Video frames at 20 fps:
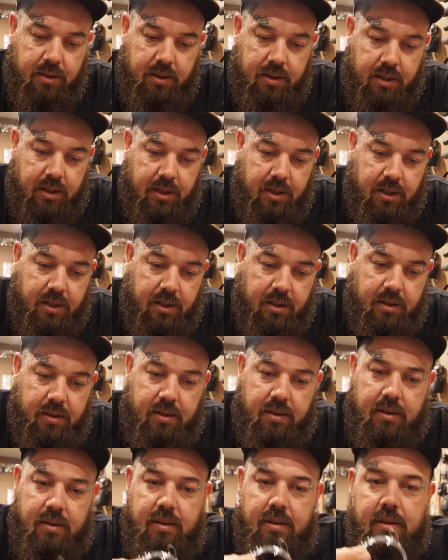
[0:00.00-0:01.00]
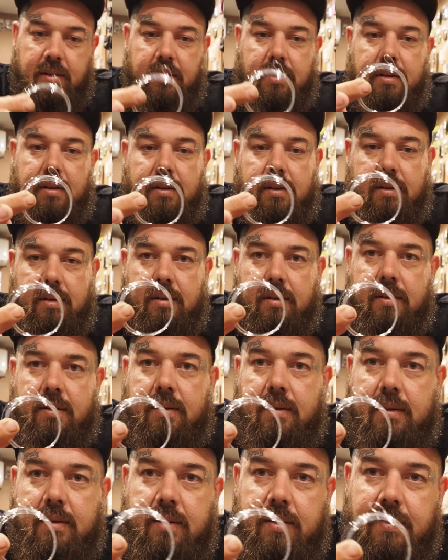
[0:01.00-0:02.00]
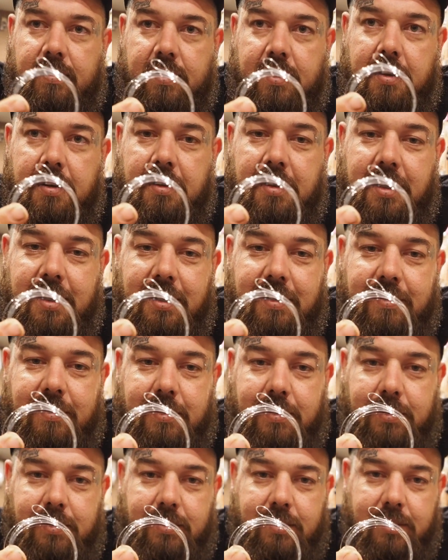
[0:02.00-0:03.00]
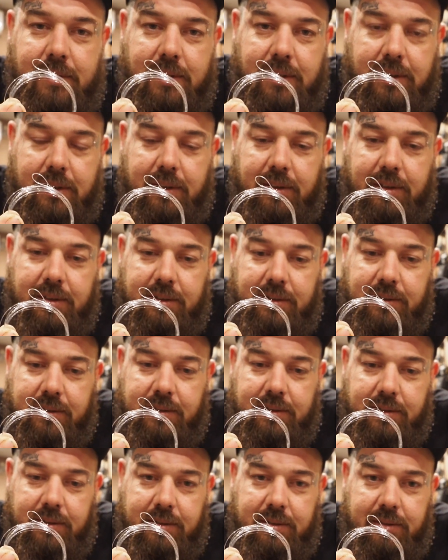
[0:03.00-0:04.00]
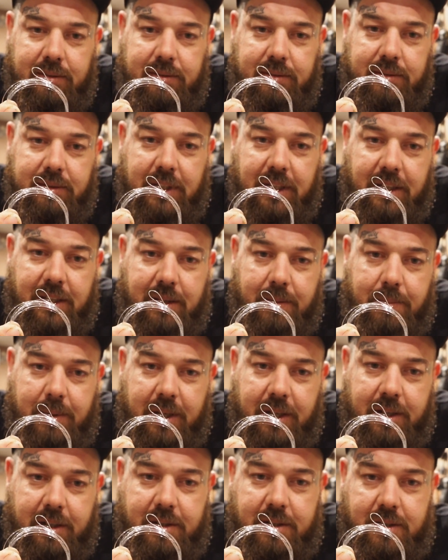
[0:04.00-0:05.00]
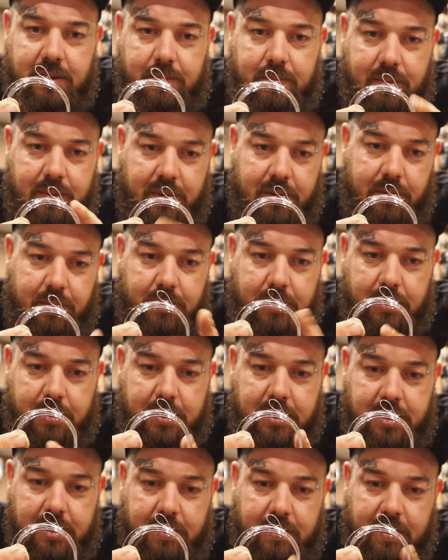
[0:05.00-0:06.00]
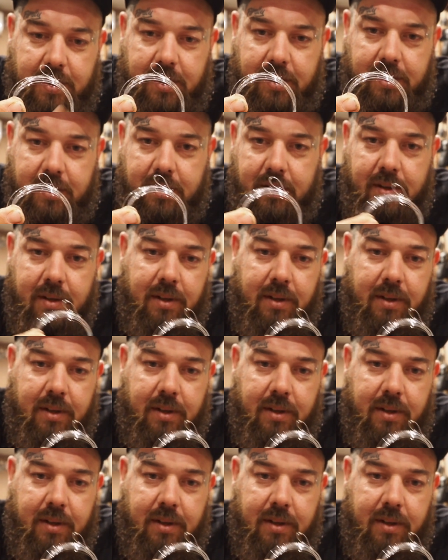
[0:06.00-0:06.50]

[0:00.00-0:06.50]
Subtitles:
and if you're not careful how they package them, they're all twisted around.